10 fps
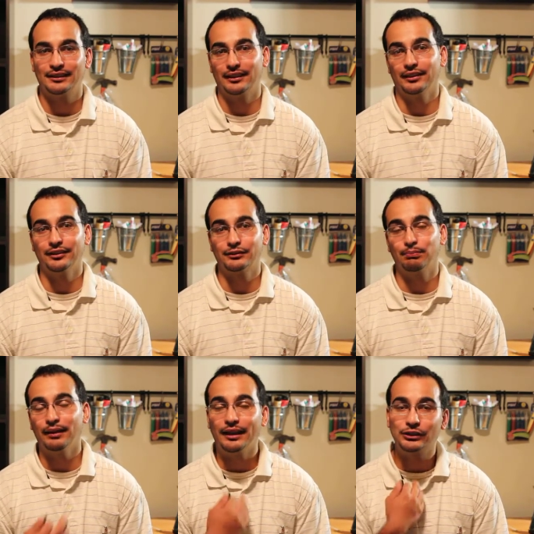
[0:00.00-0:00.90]
this
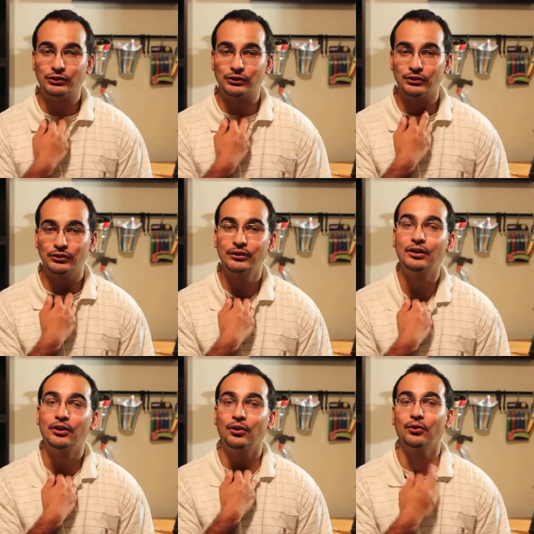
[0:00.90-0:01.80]
pleasure
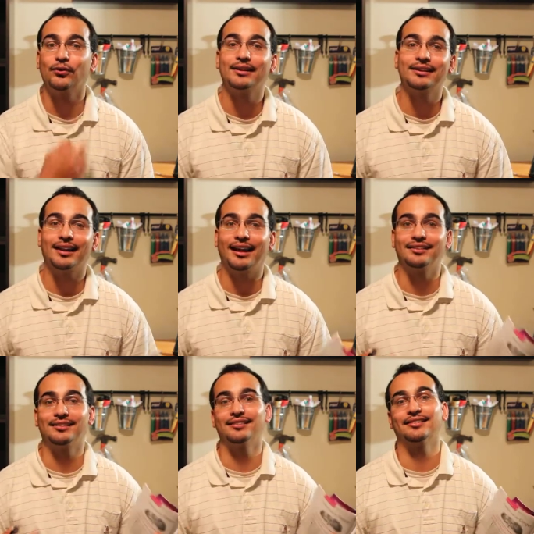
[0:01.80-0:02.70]
or
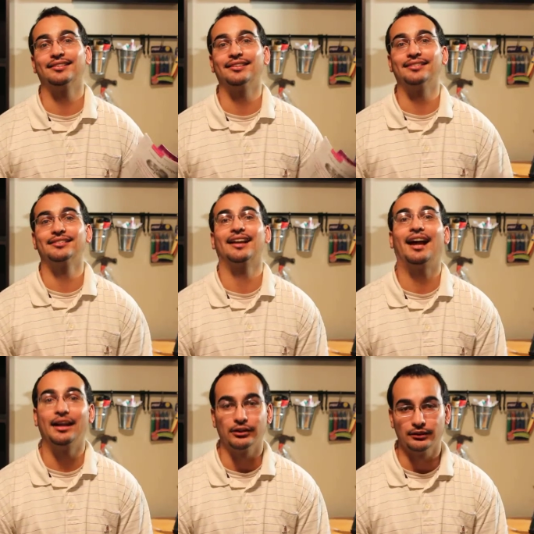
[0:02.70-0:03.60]
realize this
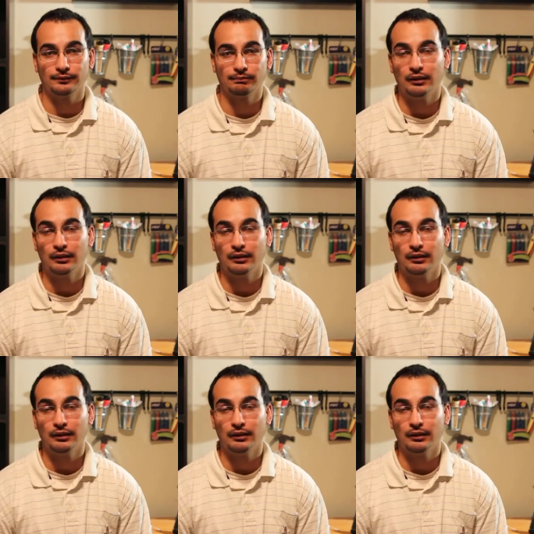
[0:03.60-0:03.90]
desire.